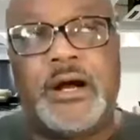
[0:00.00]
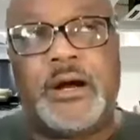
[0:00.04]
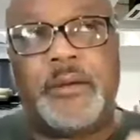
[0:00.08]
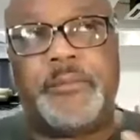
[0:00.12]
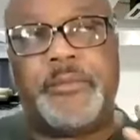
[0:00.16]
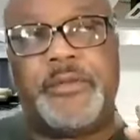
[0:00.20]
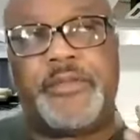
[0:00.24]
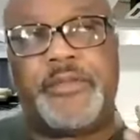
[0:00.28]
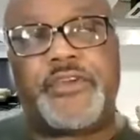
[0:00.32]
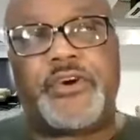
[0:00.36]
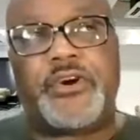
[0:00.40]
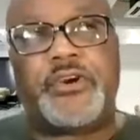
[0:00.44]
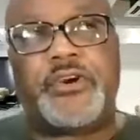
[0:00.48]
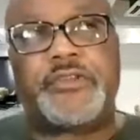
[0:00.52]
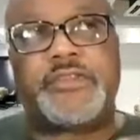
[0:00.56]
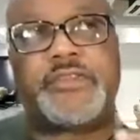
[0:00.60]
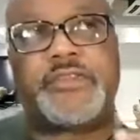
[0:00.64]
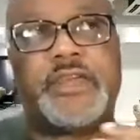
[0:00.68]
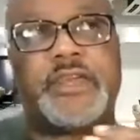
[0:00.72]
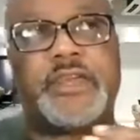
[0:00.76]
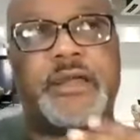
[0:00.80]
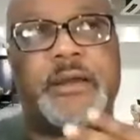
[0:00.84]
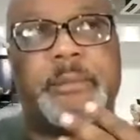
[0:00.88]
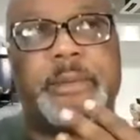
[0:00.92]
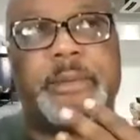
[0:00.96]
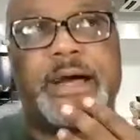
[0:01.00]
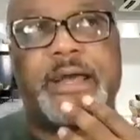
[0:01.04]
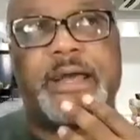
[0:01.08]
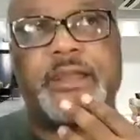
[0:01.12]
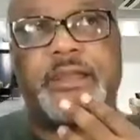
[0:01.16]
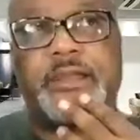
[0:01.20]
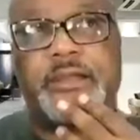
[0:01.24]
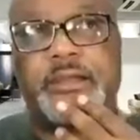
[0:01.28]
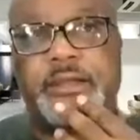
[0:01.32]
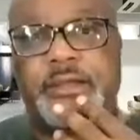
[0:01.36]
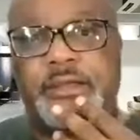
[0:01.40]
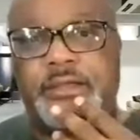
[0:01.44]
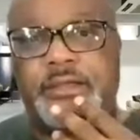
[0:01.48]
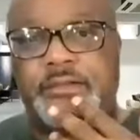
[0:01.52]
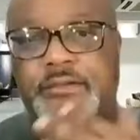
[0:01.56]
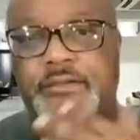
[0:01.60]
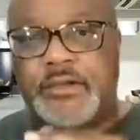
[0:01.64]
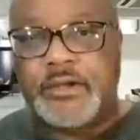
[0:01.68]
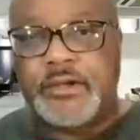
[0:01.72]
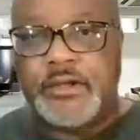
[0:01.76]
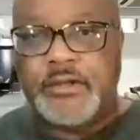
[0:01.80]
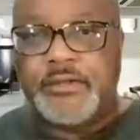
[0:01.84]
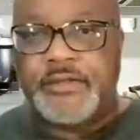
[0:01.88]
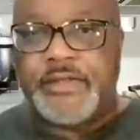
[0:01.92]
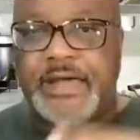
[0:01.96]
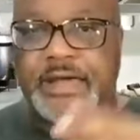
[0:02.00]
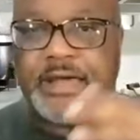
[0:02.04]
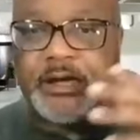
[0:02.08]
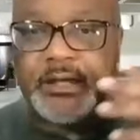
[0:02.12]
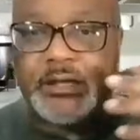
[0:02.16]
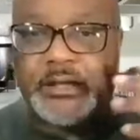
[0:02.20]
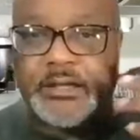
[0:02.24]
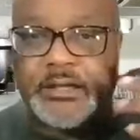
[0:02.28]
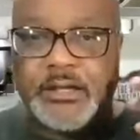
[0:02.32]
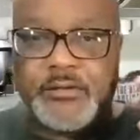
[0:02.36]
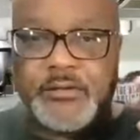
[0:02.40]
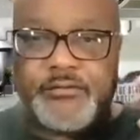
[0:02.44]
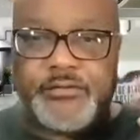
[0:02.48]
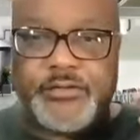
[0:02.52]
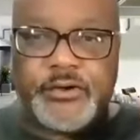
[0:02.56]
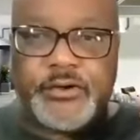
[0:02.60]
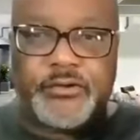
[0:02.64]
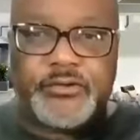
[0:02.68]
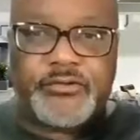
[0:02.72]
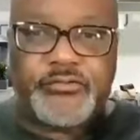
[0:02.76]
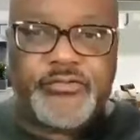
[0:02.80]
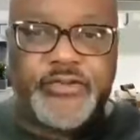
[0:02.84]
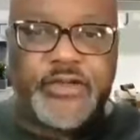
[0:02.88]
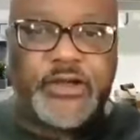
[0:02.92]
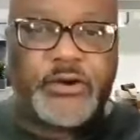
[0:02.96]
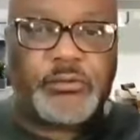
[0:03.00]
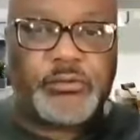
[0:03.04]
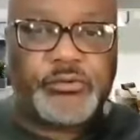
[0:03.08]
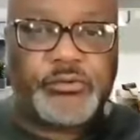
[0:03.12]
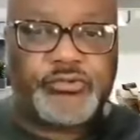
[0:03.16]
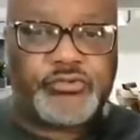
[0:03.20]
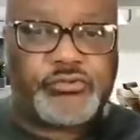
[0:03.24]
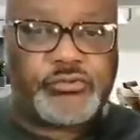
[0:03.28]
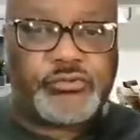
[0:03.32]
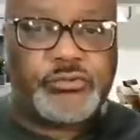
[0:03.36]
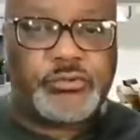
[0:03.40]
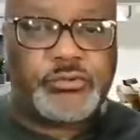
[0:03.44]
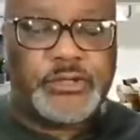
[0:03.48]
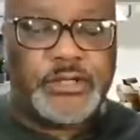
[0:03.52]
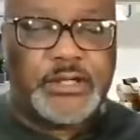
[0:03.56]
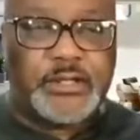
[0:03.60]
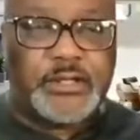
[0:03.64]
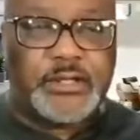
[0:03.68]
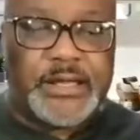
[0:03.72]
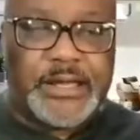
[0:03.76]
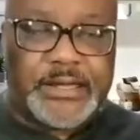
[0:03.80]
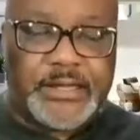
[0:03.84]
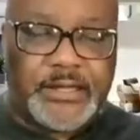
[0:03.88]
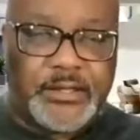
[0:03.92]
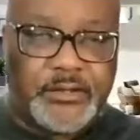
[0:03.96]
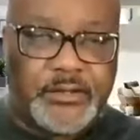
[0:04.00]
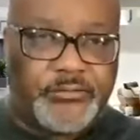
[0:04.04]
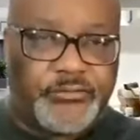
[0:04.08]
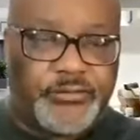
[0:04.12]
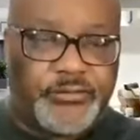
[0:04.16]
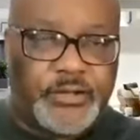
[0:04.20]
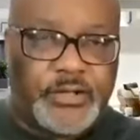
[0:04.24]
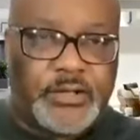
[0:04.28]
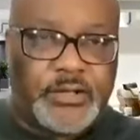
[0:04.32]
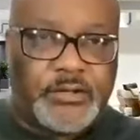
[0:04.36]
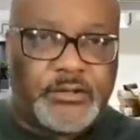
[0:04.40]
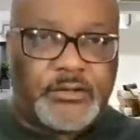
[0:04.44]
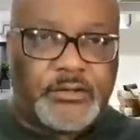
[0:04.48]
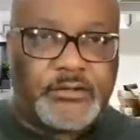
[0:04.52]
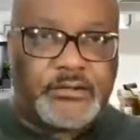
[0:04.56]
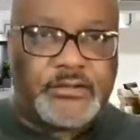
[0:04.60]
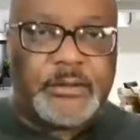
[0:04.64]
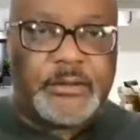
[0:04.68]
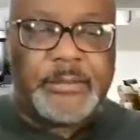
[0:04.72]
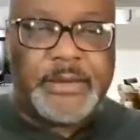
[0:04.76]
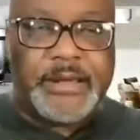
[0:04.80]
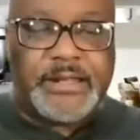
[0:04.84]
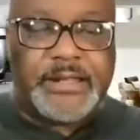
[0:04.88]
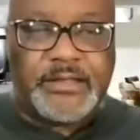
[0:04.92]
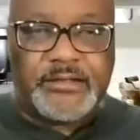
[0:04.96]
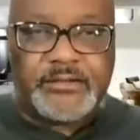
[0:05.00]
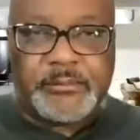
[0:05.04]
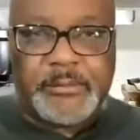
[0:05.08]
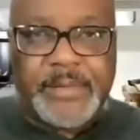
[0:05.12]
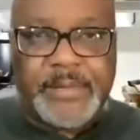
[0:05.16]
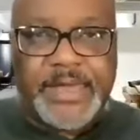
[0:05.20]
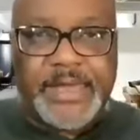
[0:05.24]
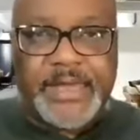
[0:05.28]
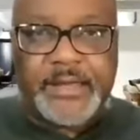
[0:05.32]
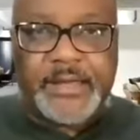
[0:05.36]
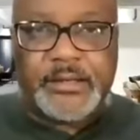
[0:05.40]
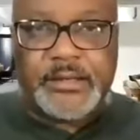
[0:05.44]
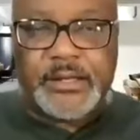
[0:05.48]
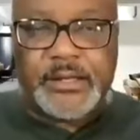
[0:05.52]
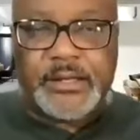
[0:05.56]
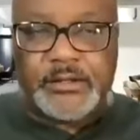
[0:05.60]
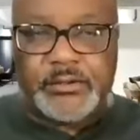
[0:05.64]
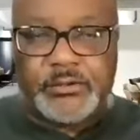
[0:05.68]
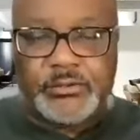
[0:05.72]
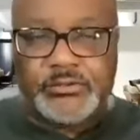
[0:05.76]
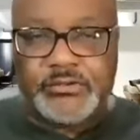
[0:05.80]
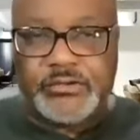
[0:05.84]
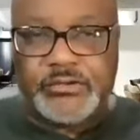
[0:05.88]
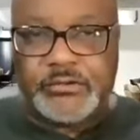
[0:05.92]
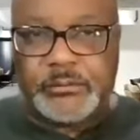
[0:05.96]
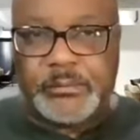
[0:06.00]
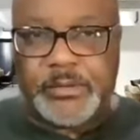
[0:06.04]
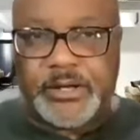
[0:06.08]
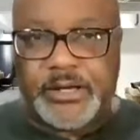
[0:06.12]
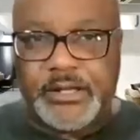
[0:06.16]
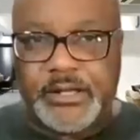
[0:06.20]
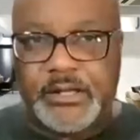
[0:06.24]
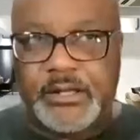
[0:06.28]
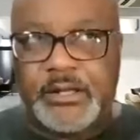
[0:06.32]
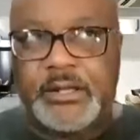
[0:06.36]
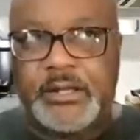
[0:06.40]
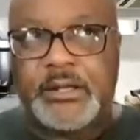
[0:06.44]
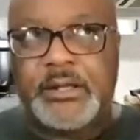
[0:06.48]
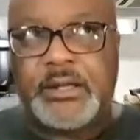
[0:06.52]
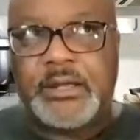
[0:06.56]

um, the third thing about it is that if there's federal scrutiny, like if somebody gets mad and loses money,